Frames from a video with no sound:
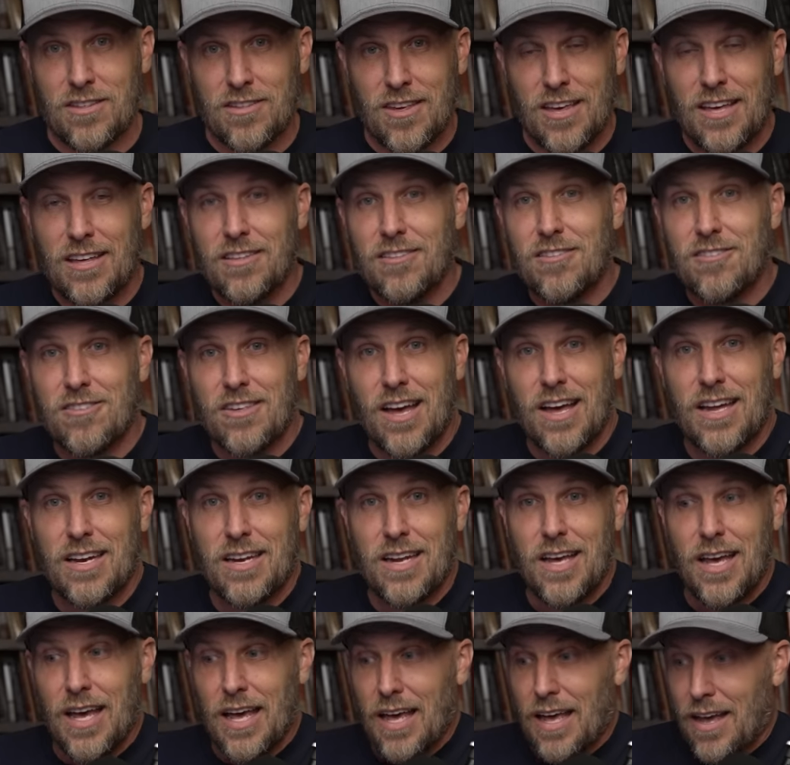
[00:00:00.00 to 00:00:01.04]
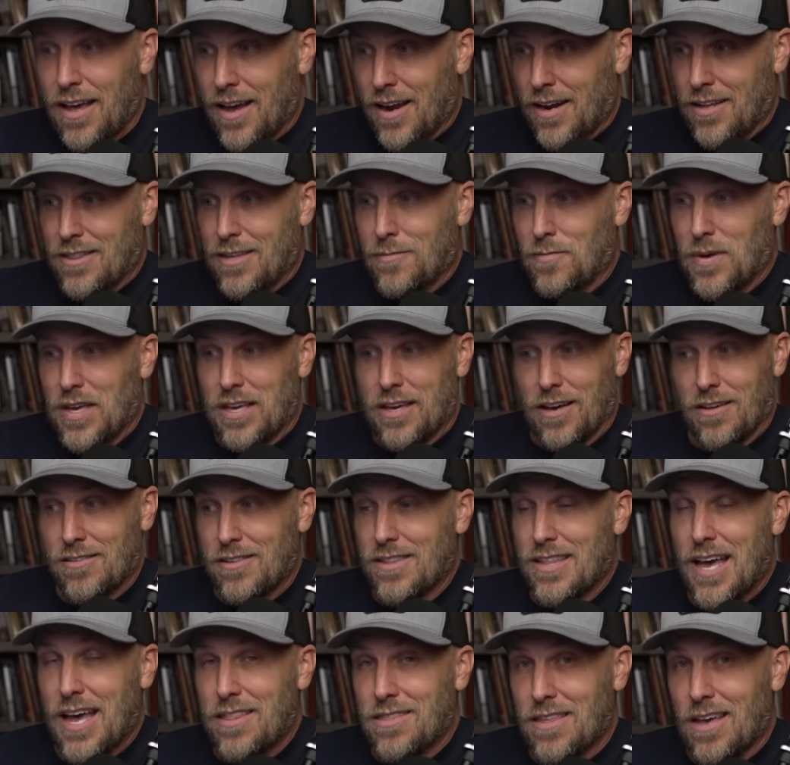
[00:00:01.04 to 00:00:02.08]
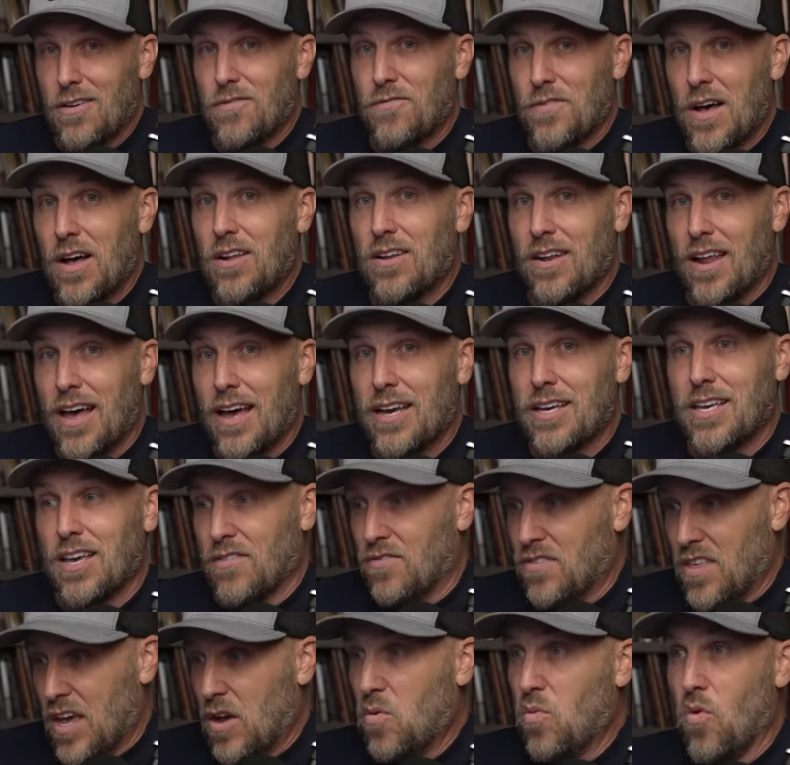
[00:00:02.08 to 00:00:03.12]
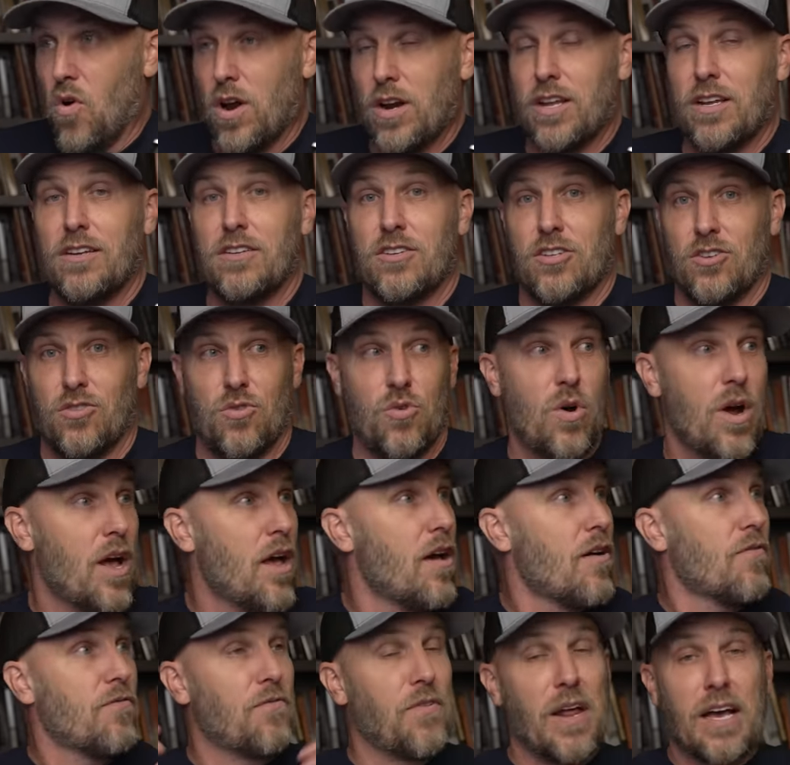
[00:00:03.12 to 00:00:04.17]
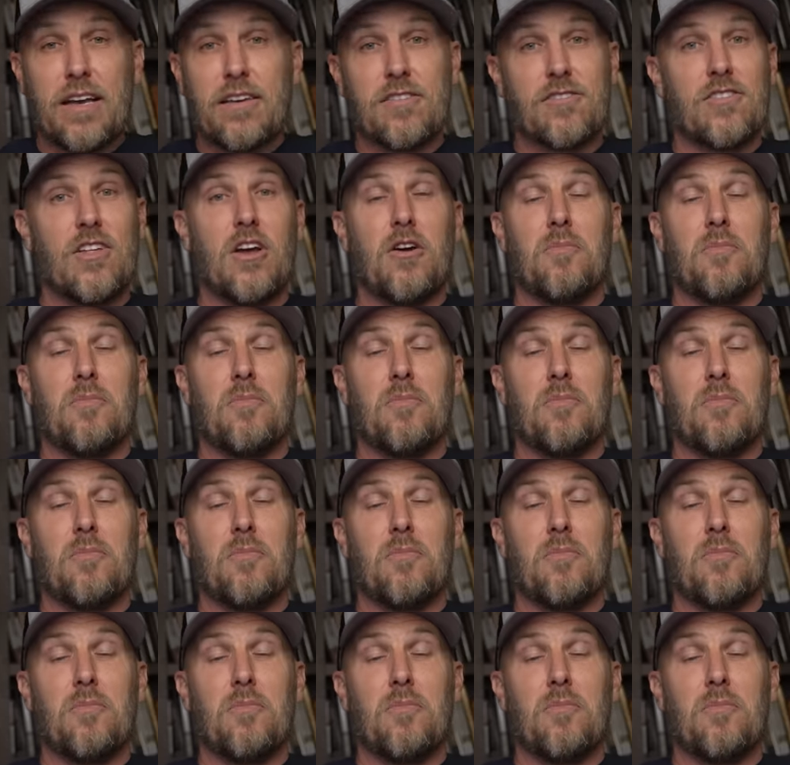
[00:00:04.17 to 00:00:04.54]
his son. And I think because of that, they felt like if they wanted to flex their